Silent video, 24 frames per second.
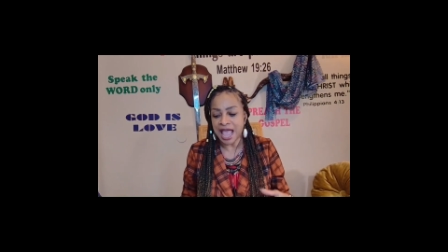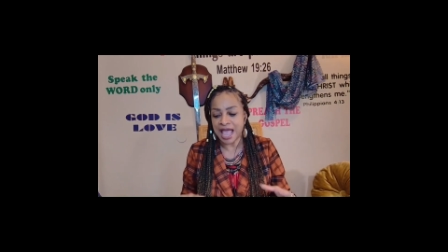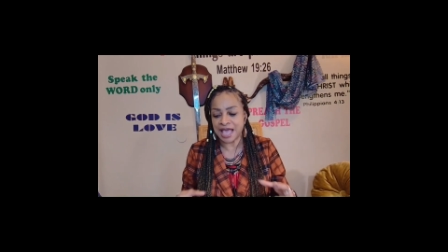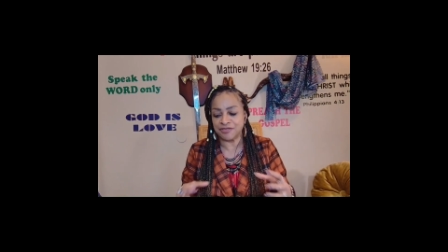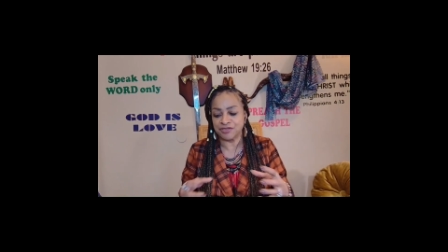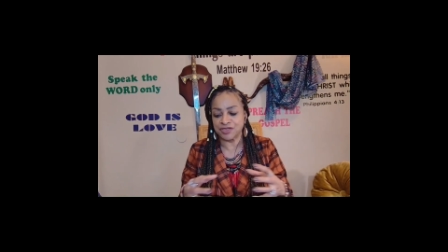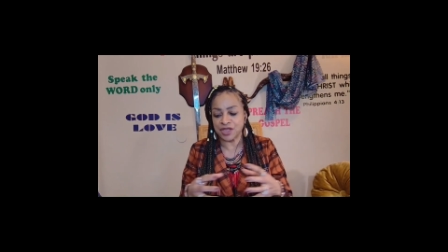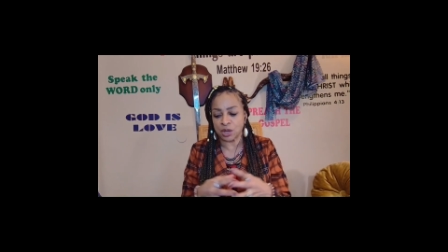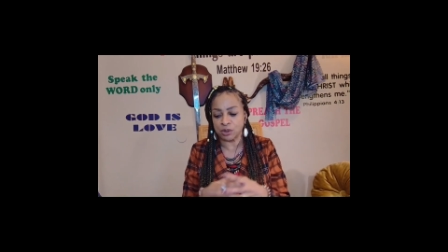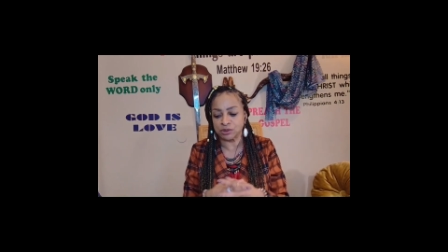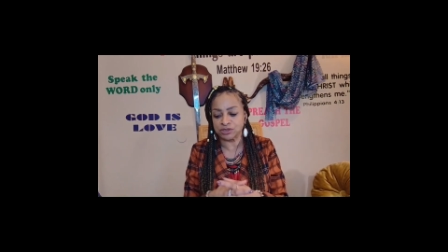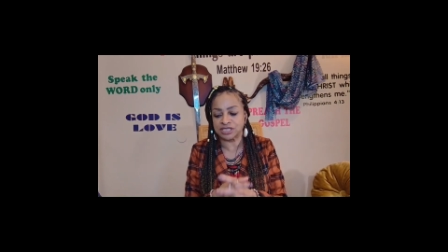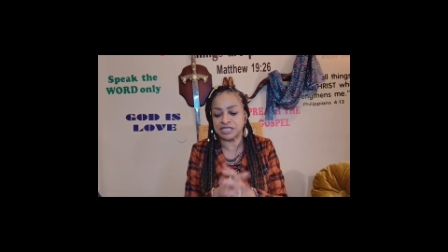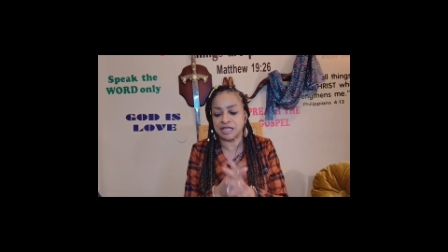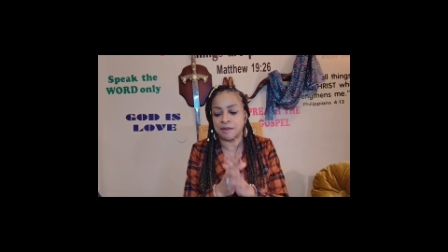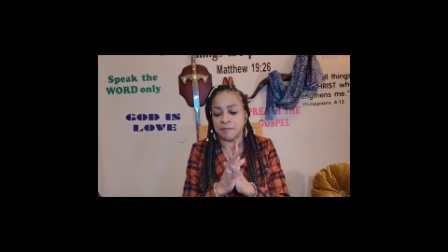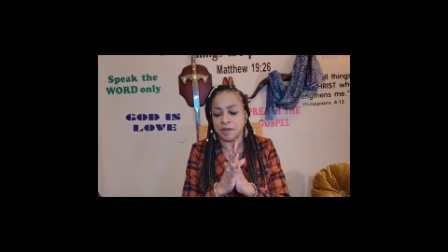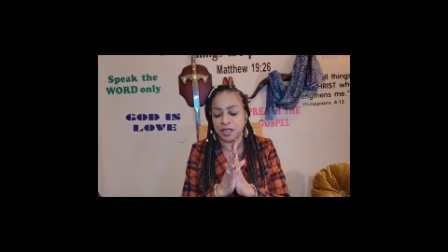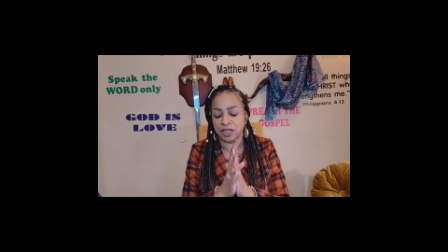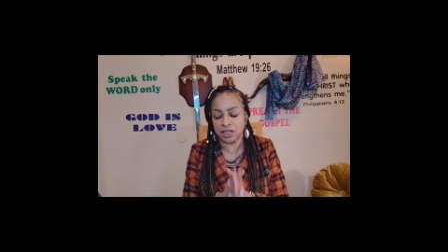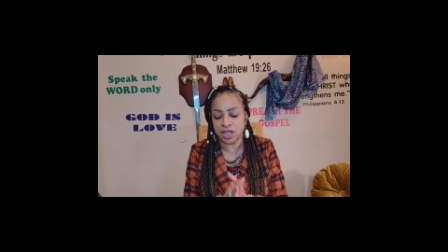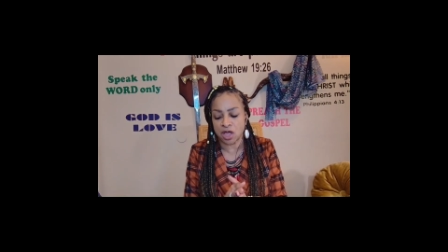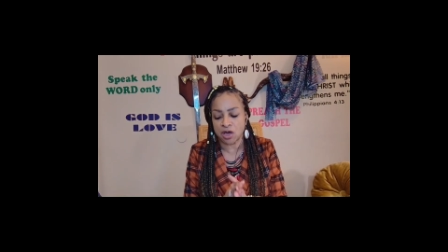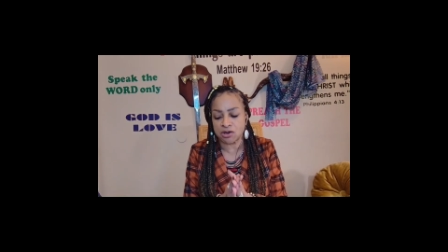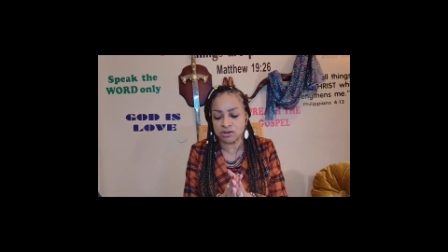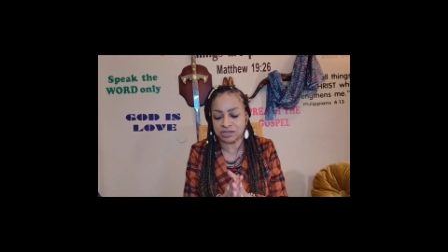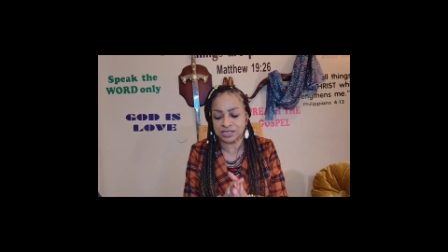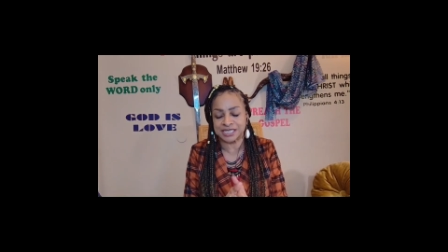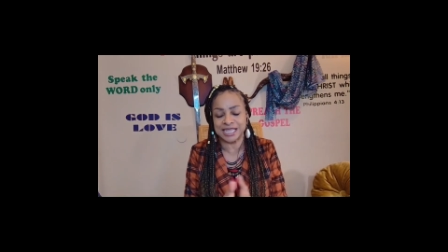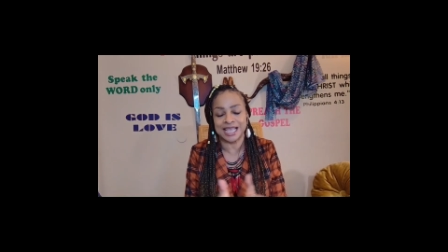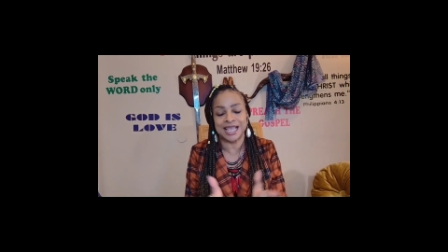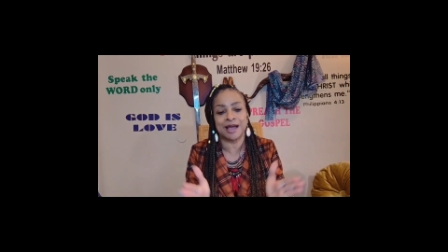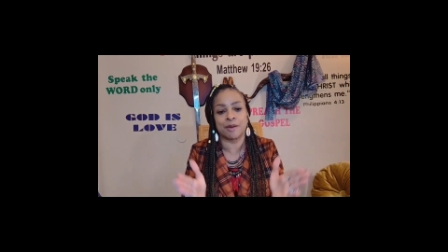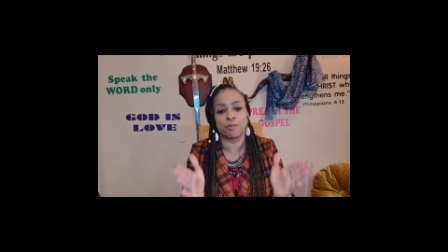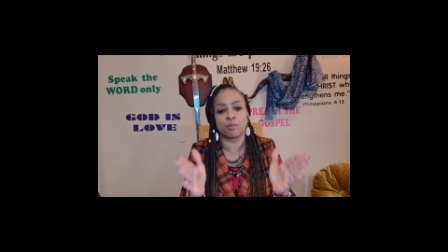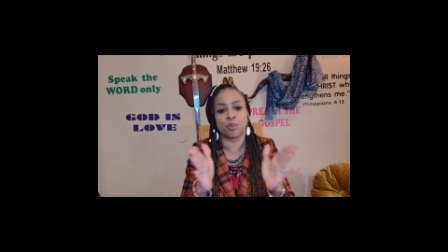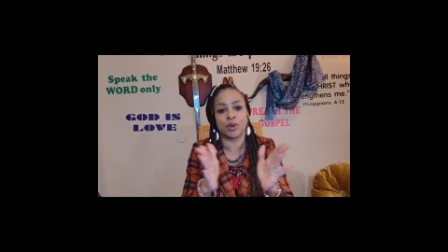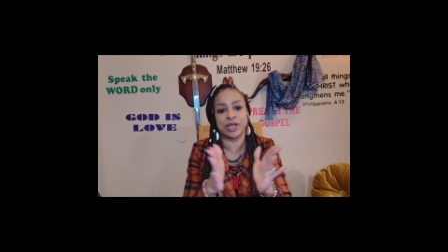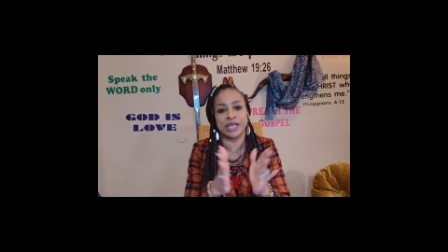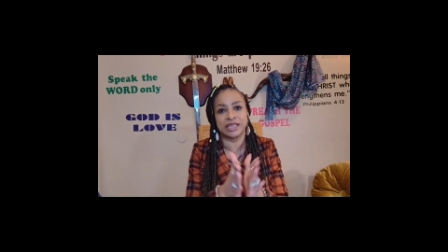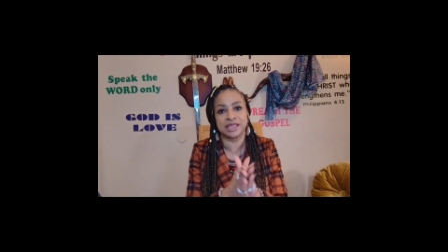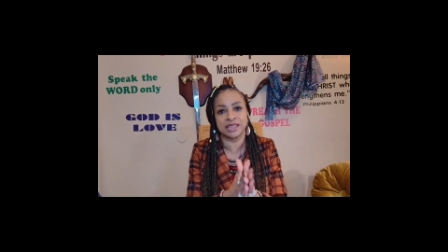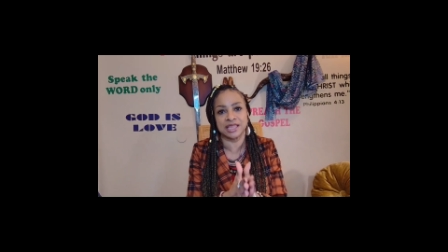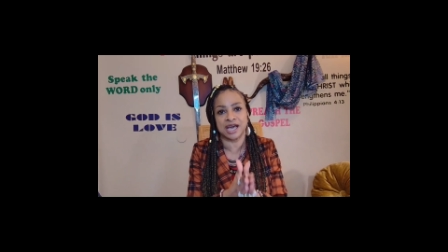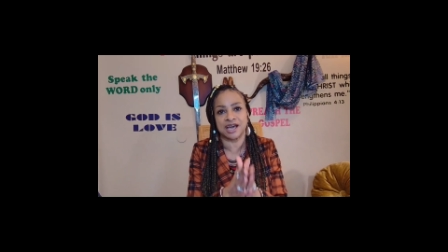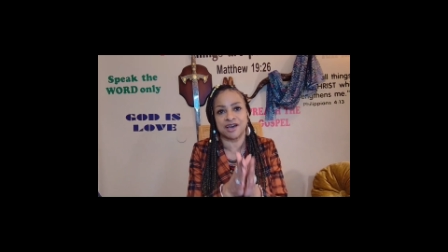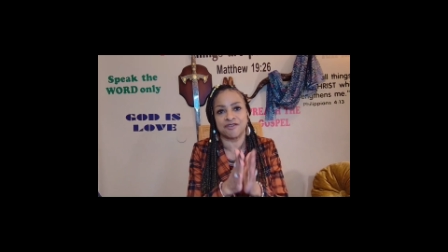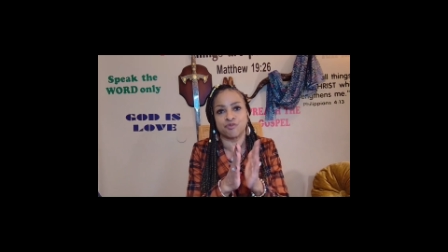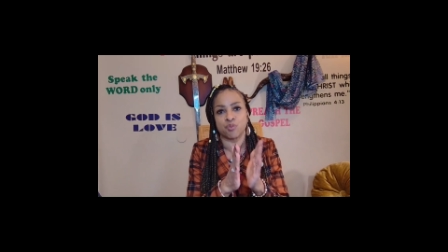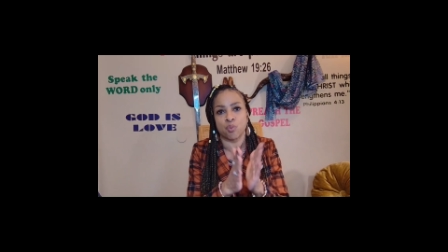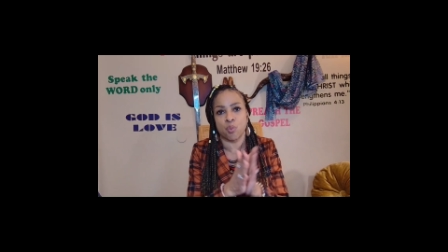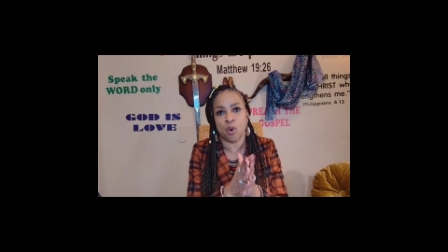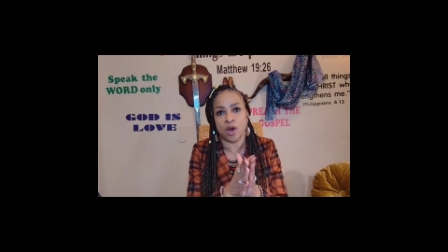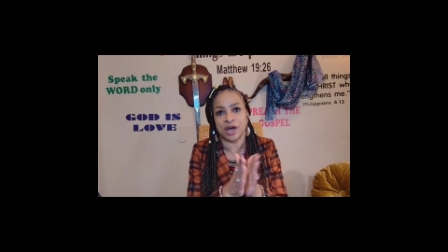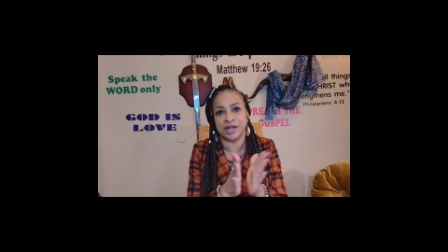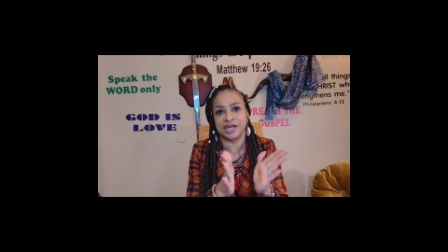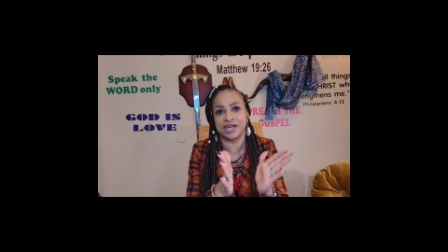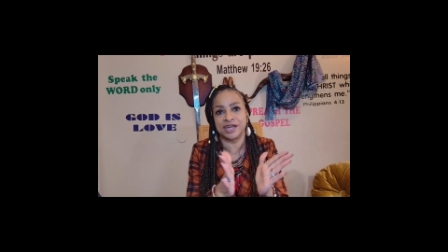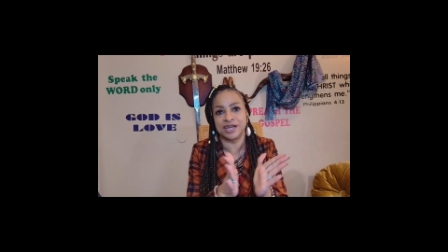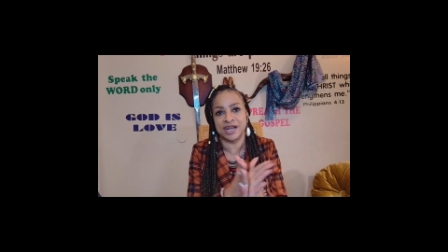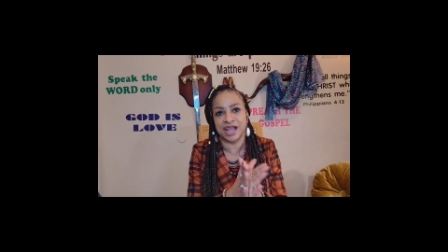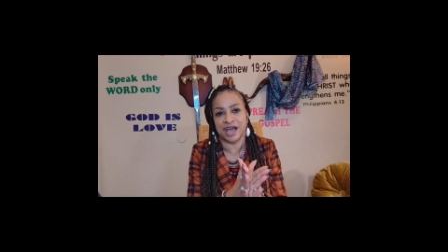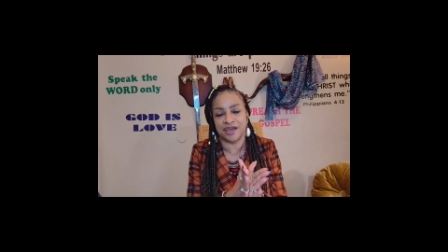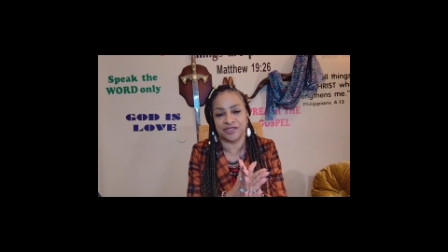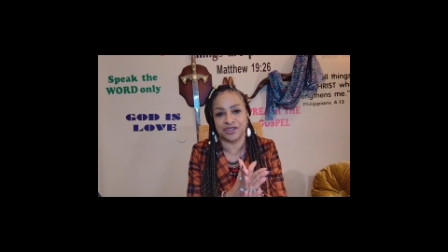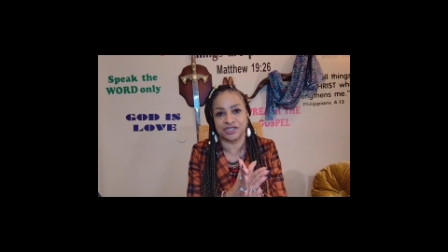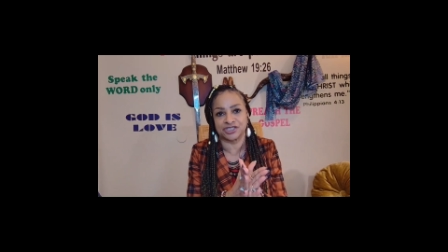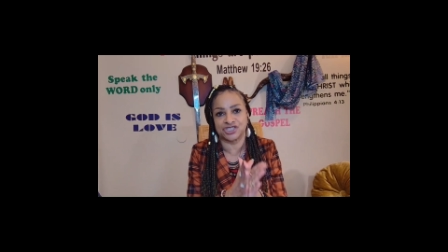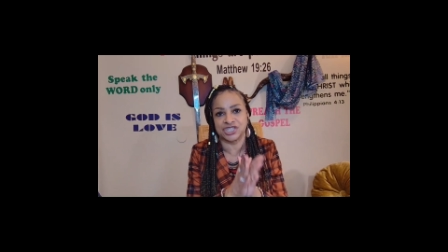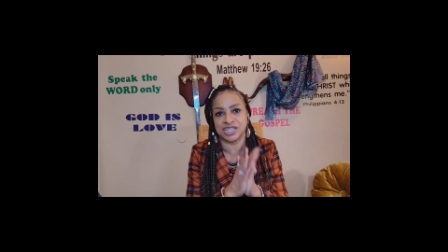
And those that belong to him, we love one another.